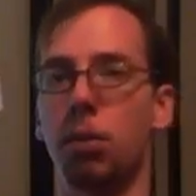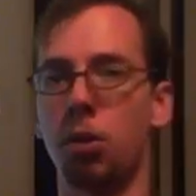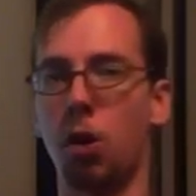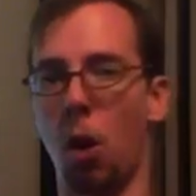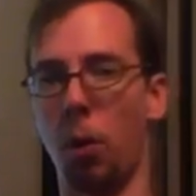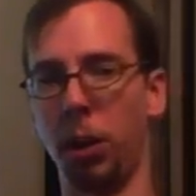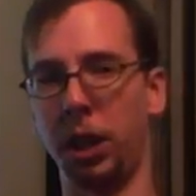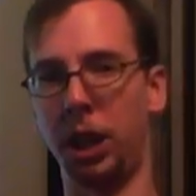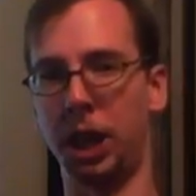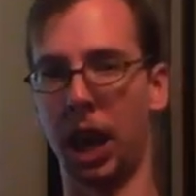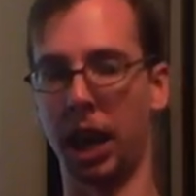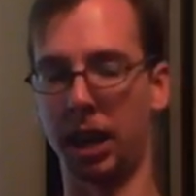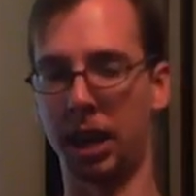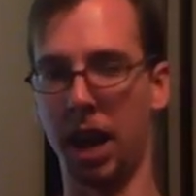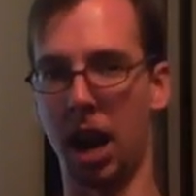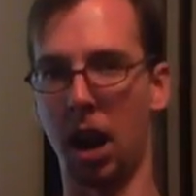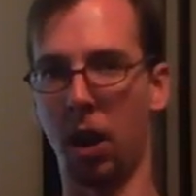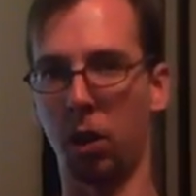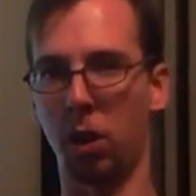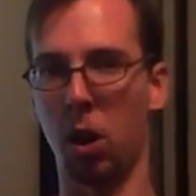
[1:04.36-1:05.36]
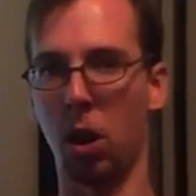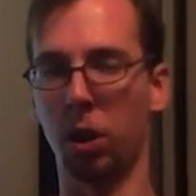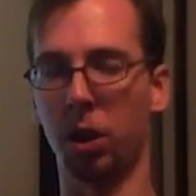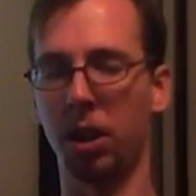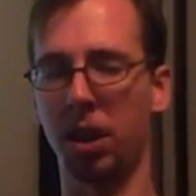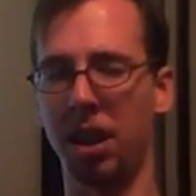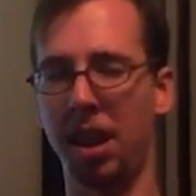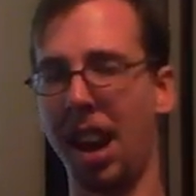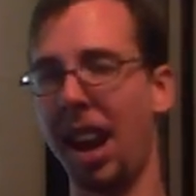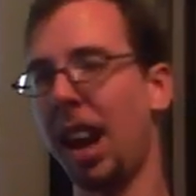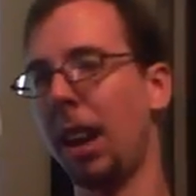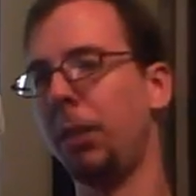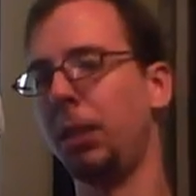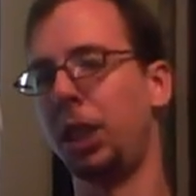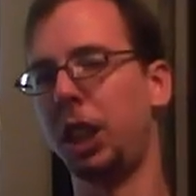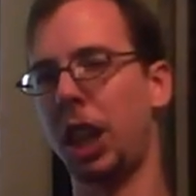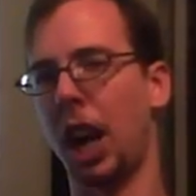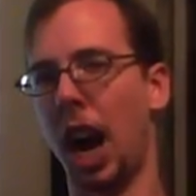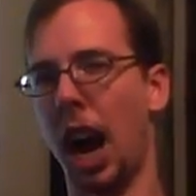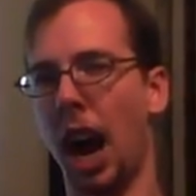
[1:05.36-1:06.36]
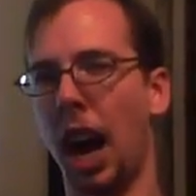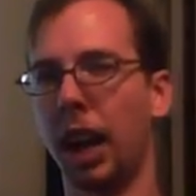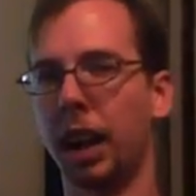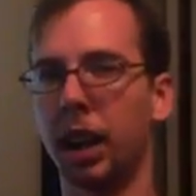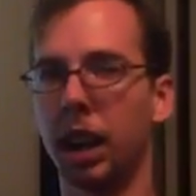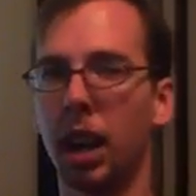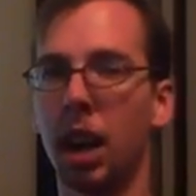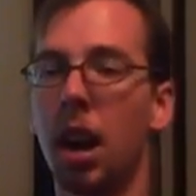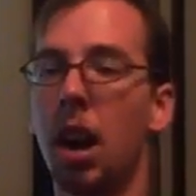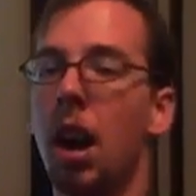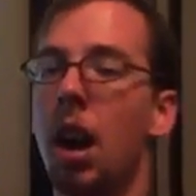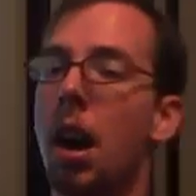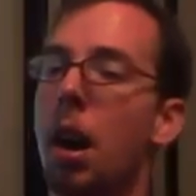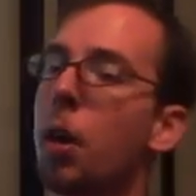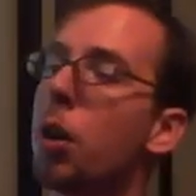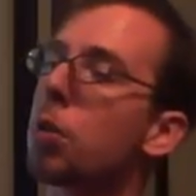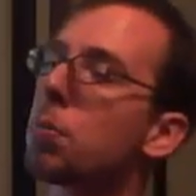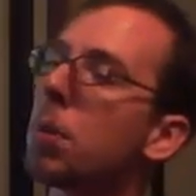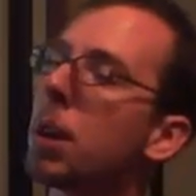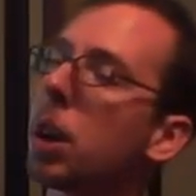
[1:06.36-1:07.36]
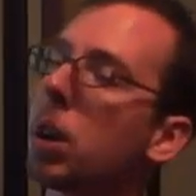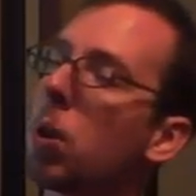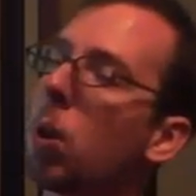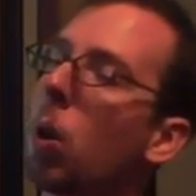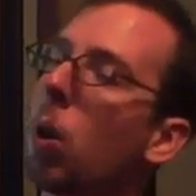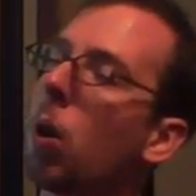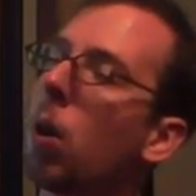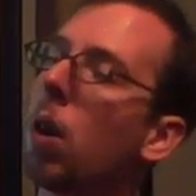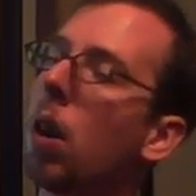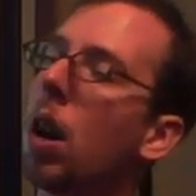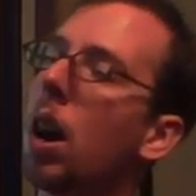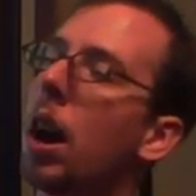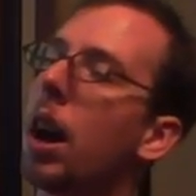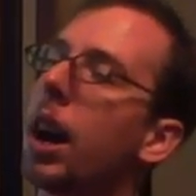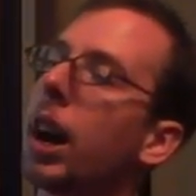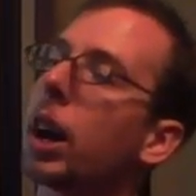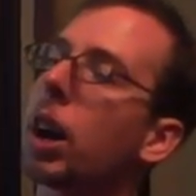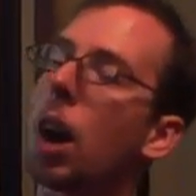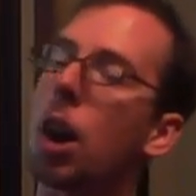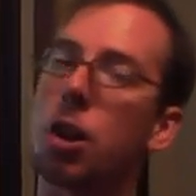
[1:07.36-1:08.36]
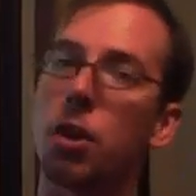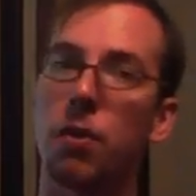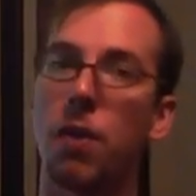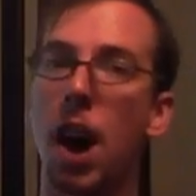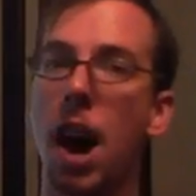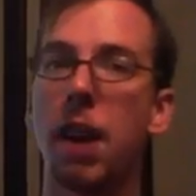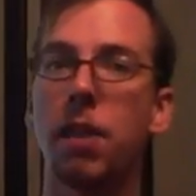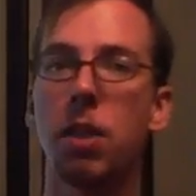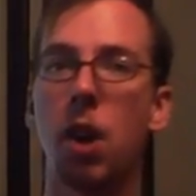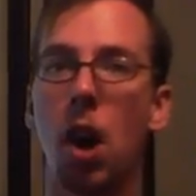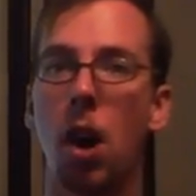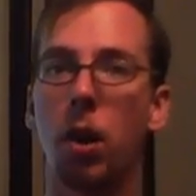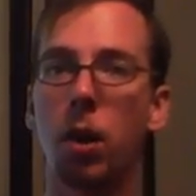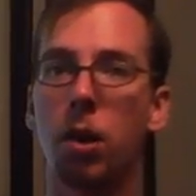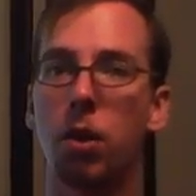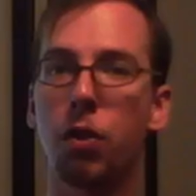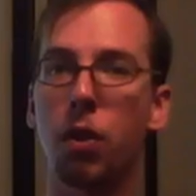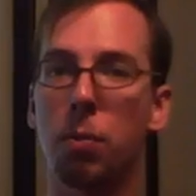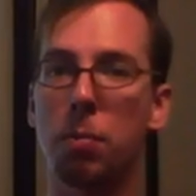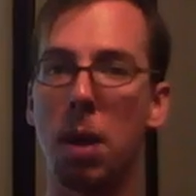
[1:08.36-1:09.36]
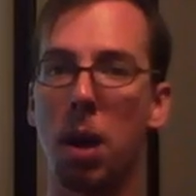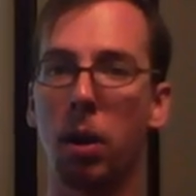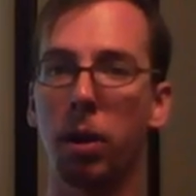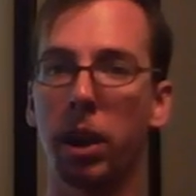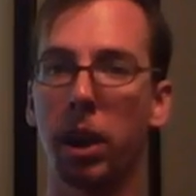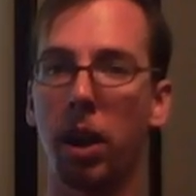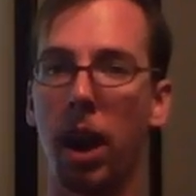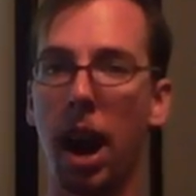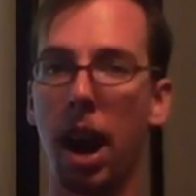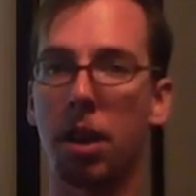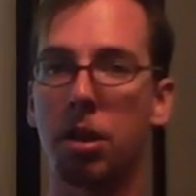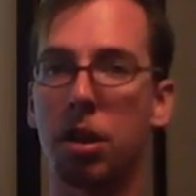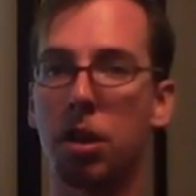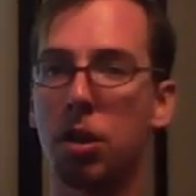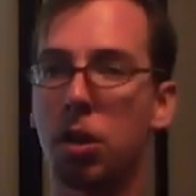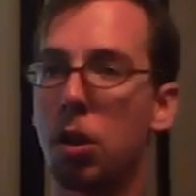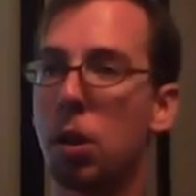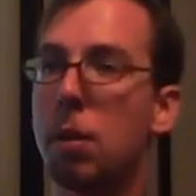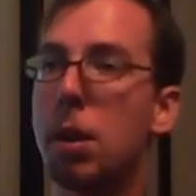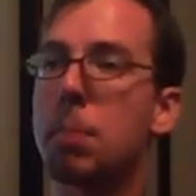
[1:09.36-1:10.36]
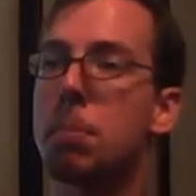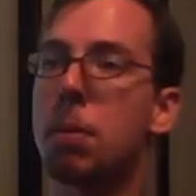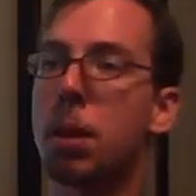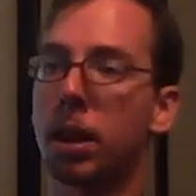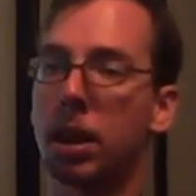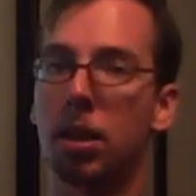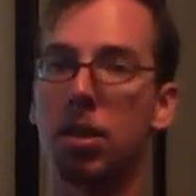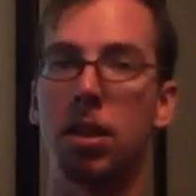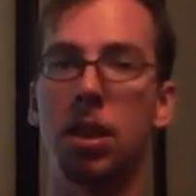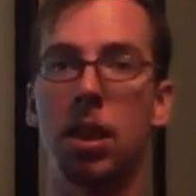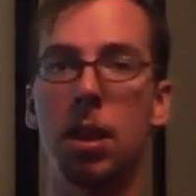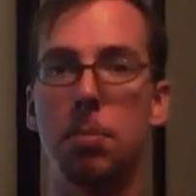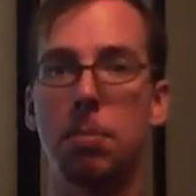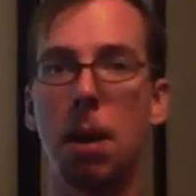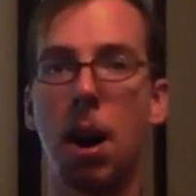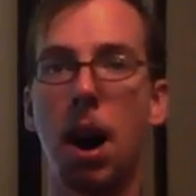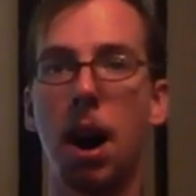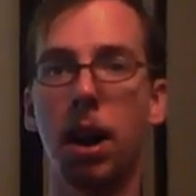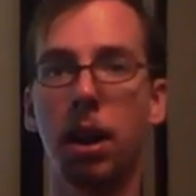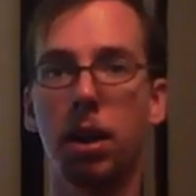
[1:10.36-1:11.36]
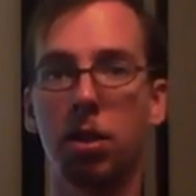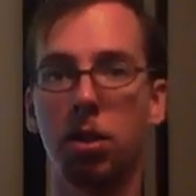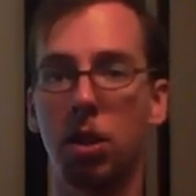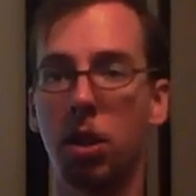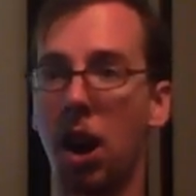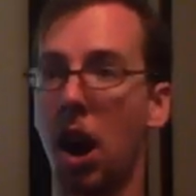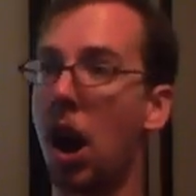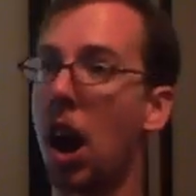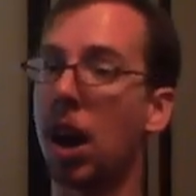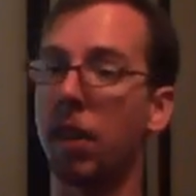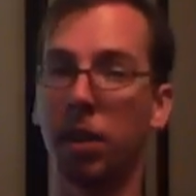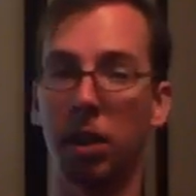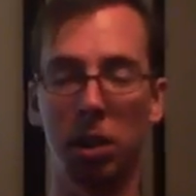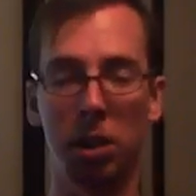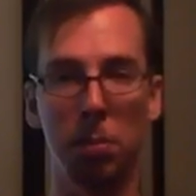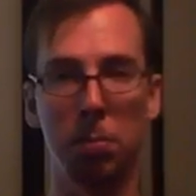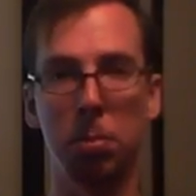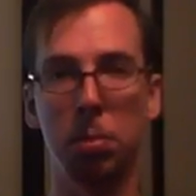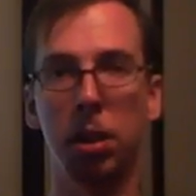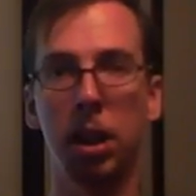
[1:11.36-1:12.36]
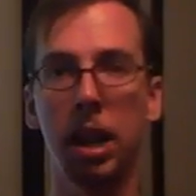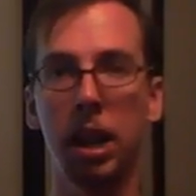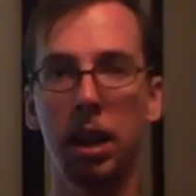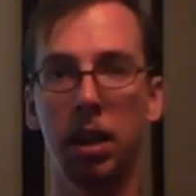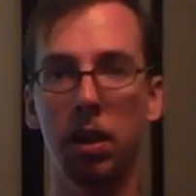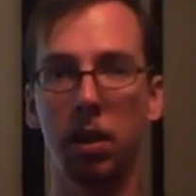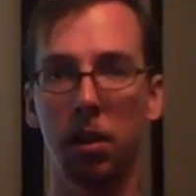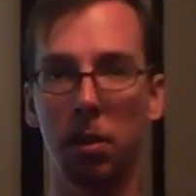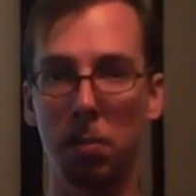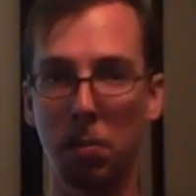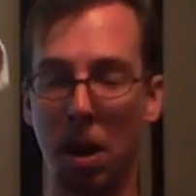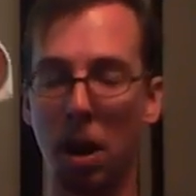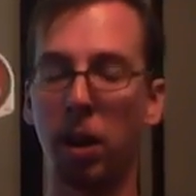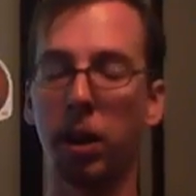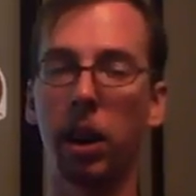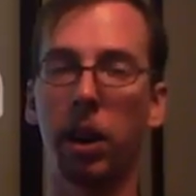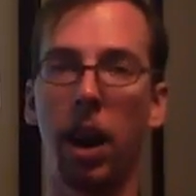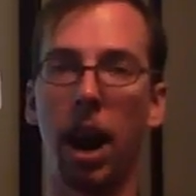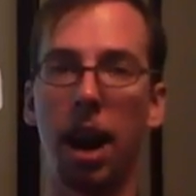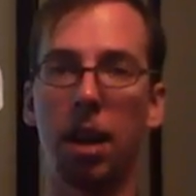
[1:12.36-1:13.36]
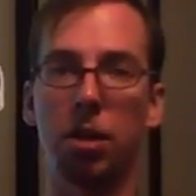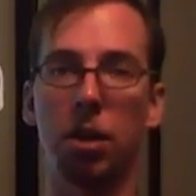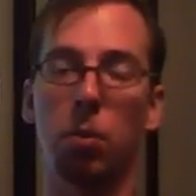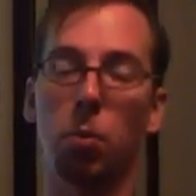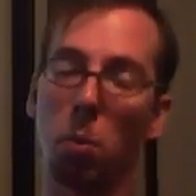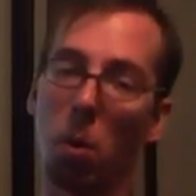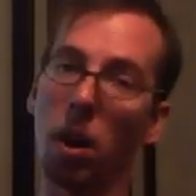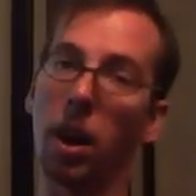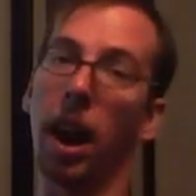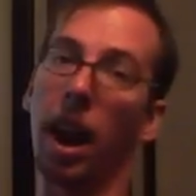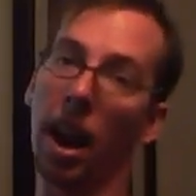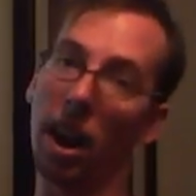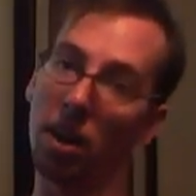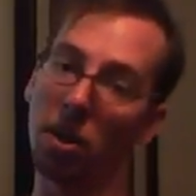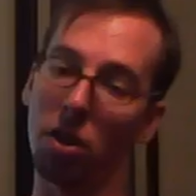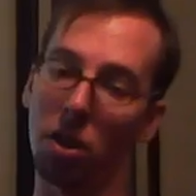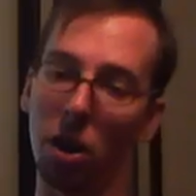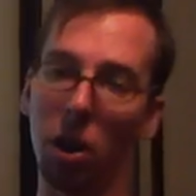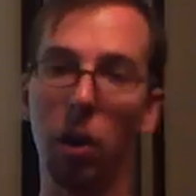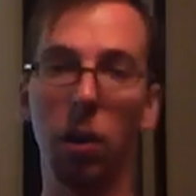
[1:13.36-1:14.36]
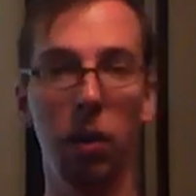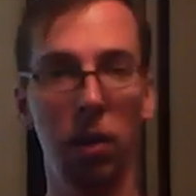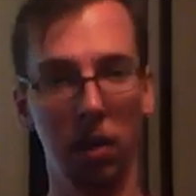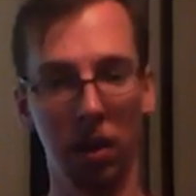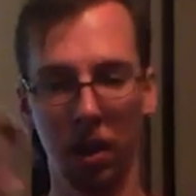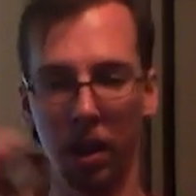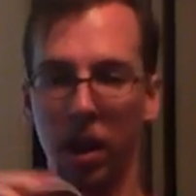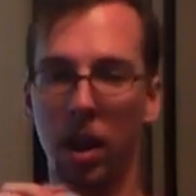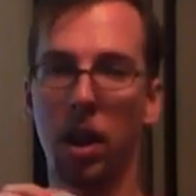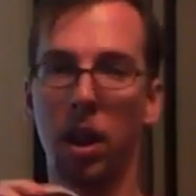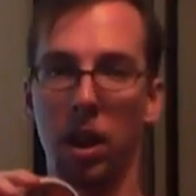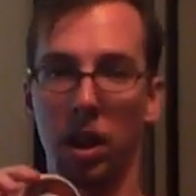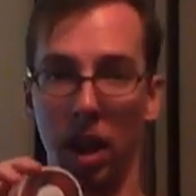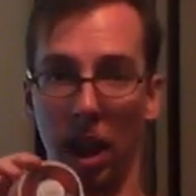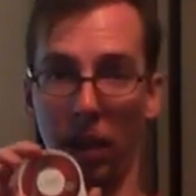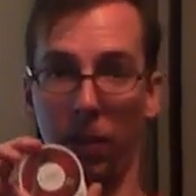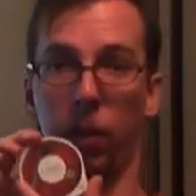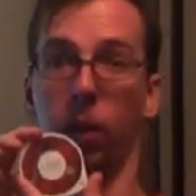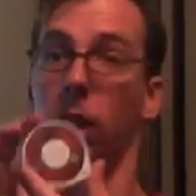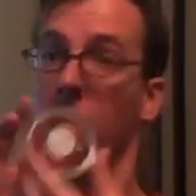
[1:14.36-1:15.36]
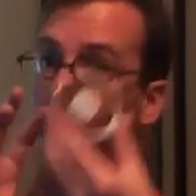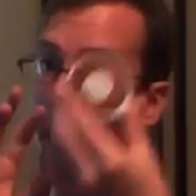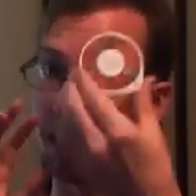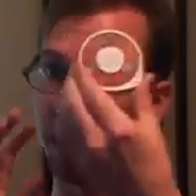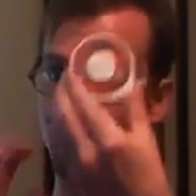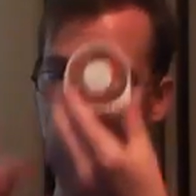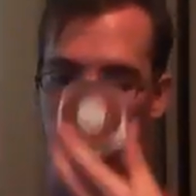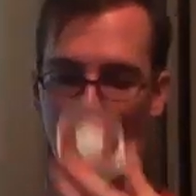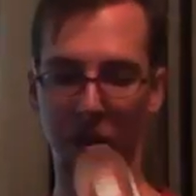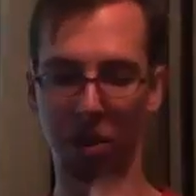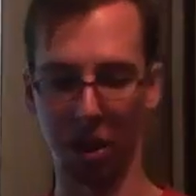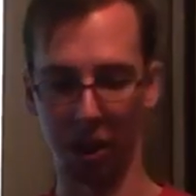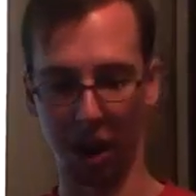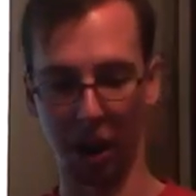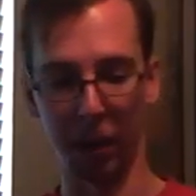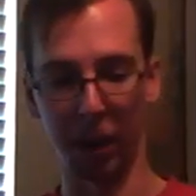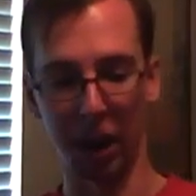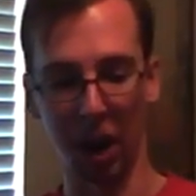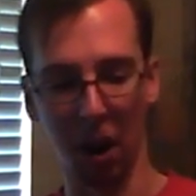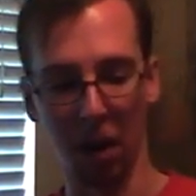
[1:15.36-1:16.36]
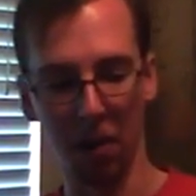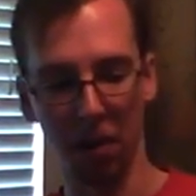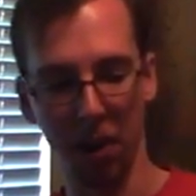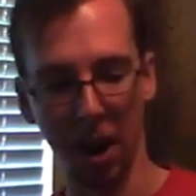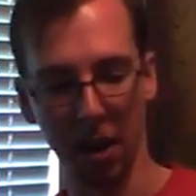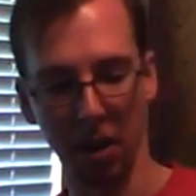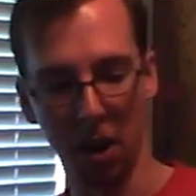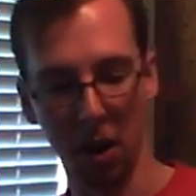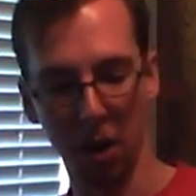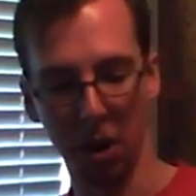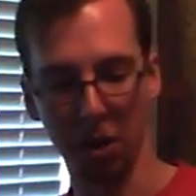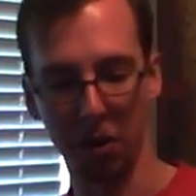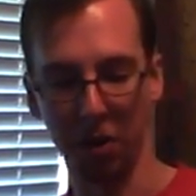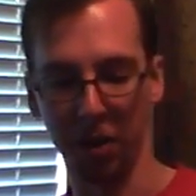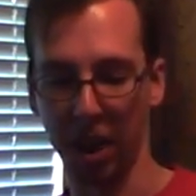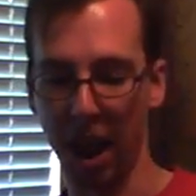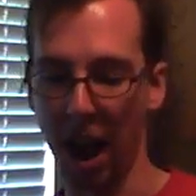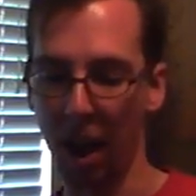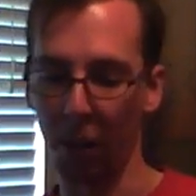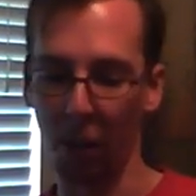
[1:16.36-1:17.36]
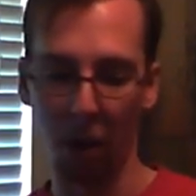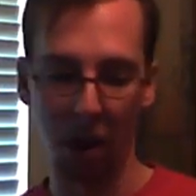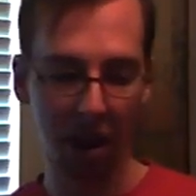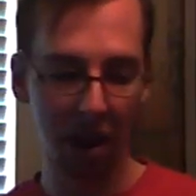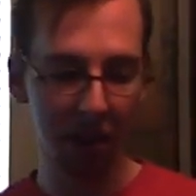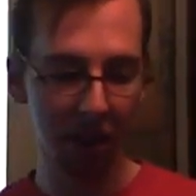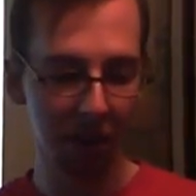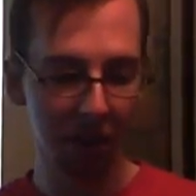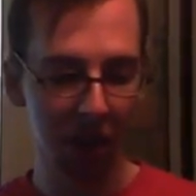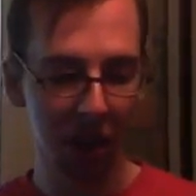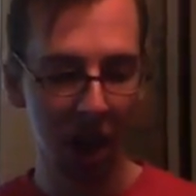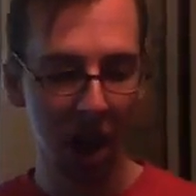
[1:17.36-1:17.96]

store we checked out called Game Shack. It was pretty cool. It cost $5 from Metal Gear Acid 2. I'm going to put this in the box, so now I have a complete Metal Gear Acid 1 and 2, thankfully. So there we go, $5 for that one.